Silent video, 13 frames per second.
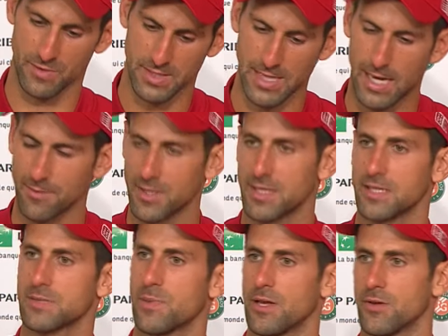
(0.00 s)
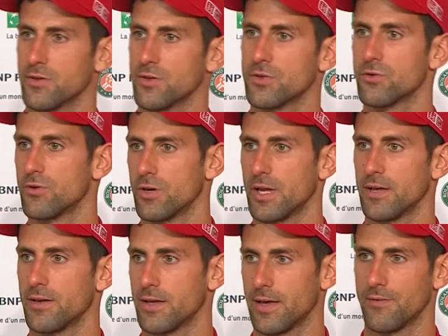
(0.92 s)
the time that they spend on the tour,
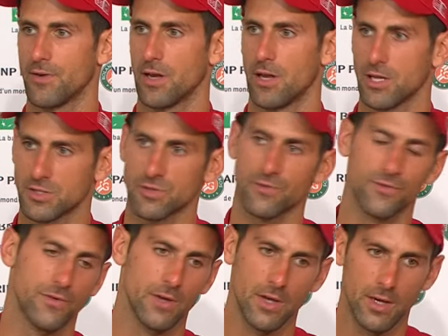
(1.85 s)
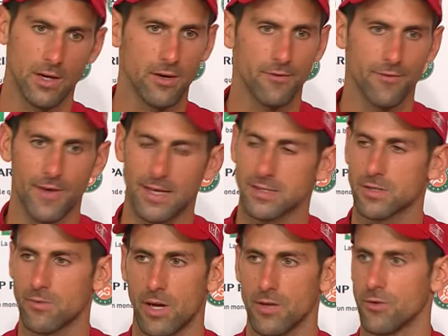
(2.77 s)
they have lots of fans
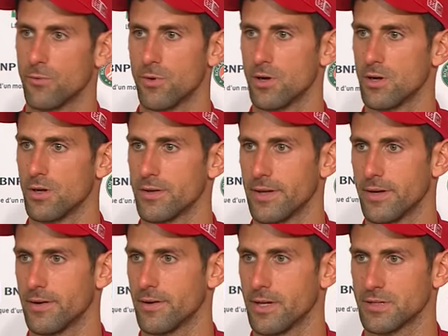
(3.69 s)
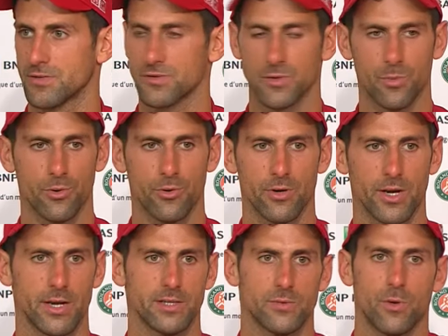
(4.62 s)
around the world and lots of support,
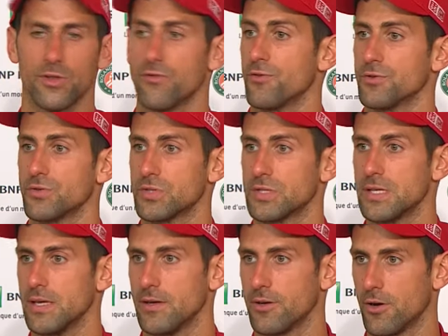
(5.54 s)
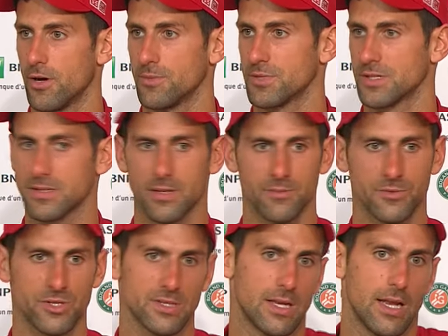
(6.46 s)
and it's wonderful to see. You know, I'm just
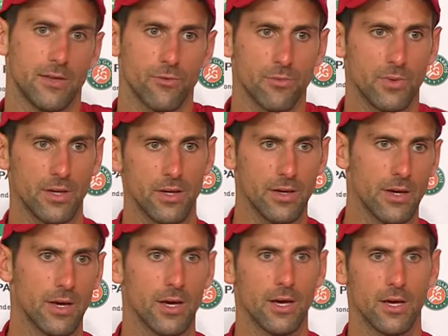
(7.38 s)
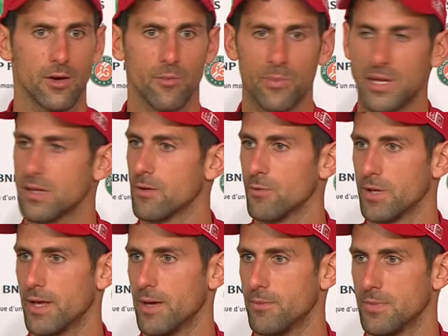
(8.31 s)
glad to be competing
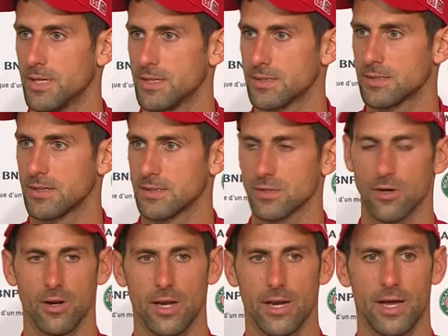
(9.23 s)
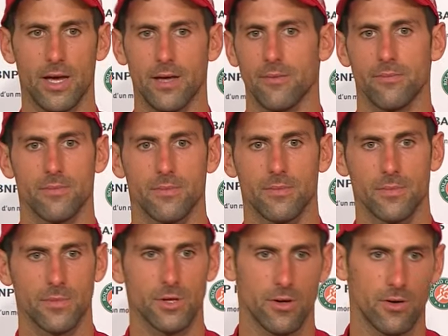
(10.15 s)
with them. That's all. And I'm,
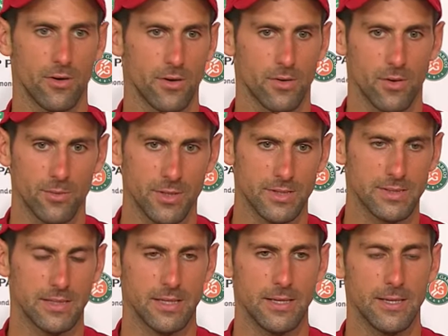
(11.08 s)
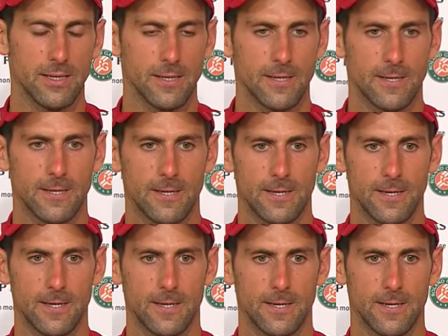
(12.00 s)
you know, obviously
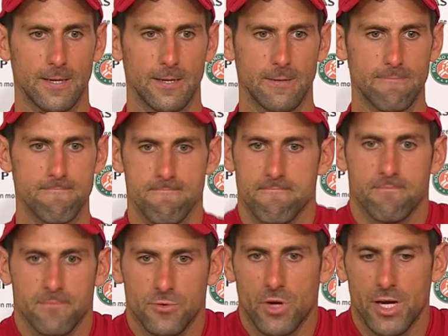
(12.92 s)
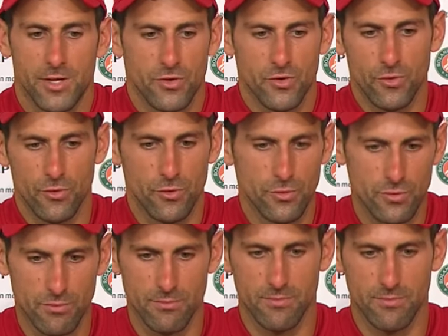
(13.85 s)
trying to